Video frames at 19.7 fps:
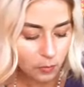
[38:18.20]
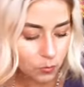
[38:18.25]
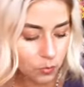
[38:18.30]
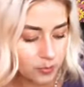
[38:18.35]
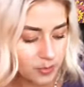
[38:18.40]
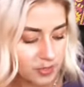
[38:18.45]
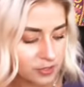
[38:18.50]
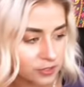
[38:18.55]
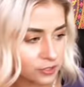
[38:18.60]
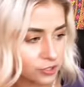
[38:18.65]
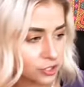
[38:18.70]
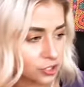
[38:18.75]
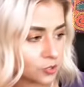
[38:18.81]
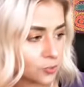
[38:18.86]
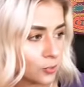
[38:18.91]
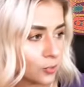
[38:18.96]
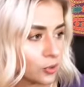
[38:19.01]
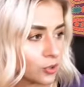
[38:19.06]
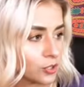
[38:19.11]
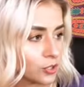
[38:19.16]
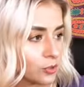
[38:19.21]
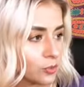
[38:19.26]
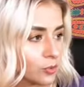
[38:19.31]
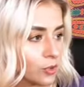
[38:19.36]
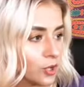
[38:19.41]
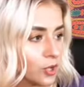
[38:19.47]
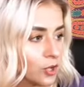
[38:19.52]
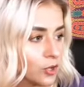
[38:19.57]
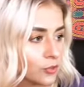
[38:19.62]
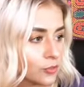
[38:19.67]
we'll be there to support you
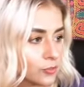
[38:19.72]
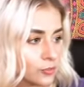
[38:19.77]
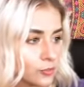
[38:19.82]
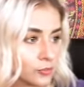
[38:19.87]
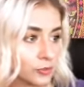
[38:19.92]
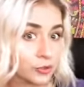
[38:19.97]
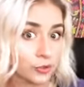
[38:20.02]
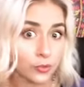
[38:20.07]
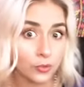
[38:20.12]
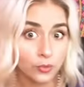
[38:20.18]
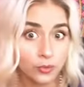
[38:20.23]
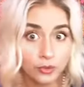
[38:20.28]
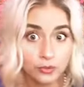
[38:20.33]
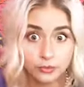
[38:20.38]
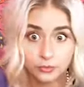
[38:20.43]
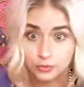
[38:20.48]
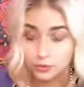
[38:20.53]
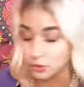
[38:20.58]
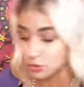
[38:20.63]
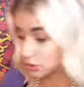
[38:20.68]
through your oil